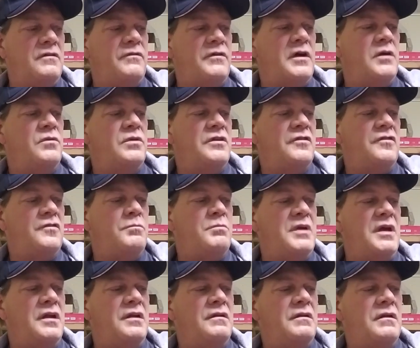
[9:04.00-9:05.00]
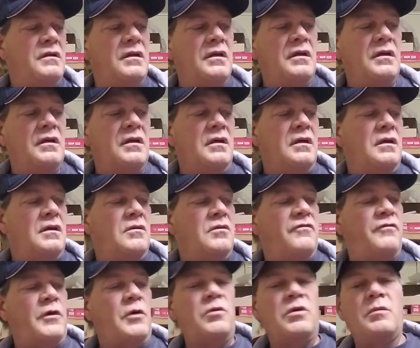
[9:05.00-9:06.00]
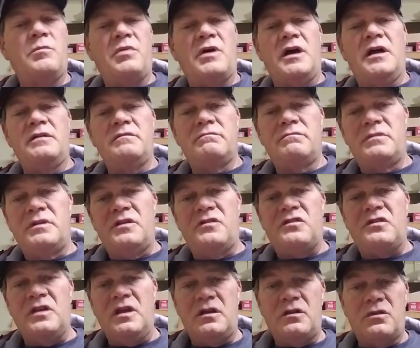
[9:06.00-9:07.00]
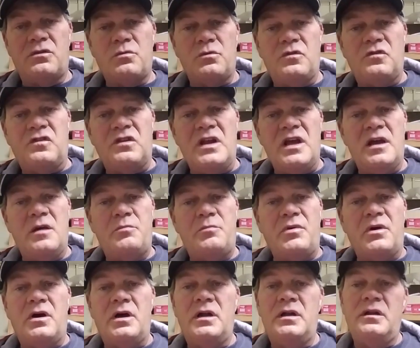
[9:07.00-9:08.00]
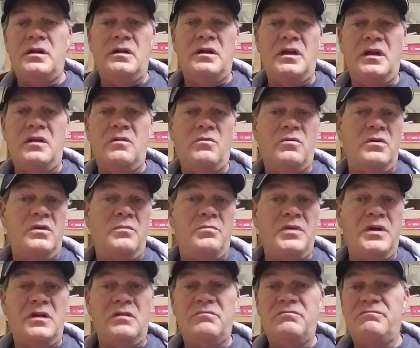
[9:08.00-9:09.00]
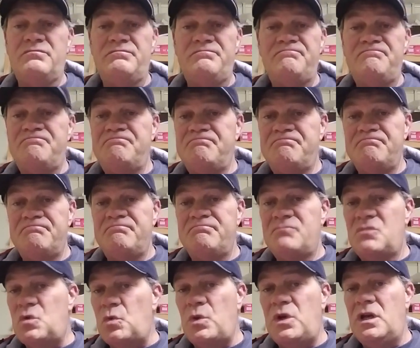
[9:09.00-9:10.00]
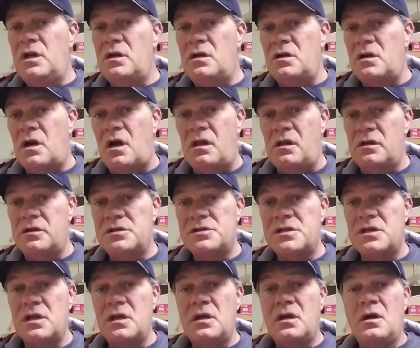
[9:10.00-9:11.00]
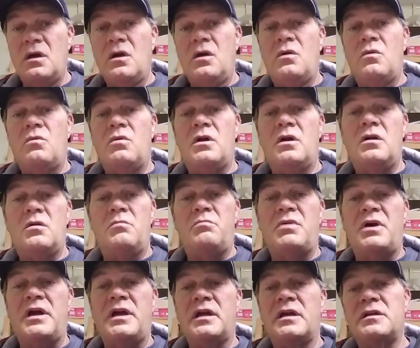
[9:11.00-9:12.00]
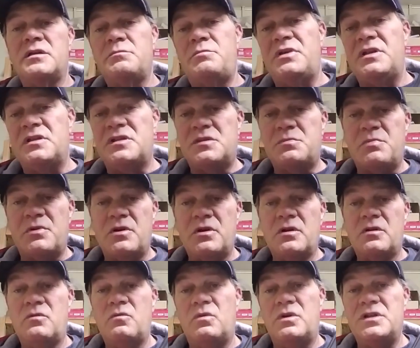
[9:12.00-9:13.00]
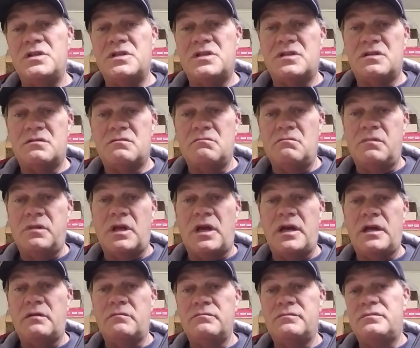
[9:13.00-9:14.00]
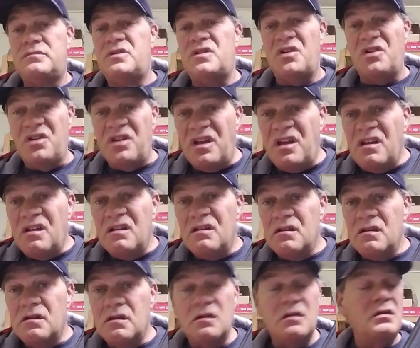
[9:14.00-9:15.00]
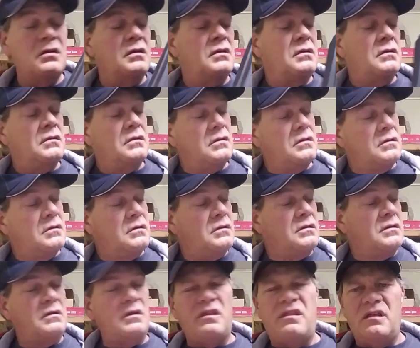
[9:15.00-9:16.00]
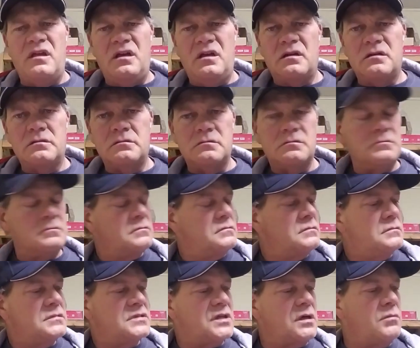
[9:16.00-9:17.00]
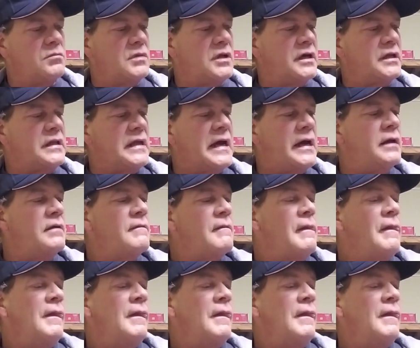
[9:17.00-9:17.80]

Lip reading: I would have bought this thing through Snap-on, it would have been $300, where buying at Pittsburgh was like $30, I think, something like that.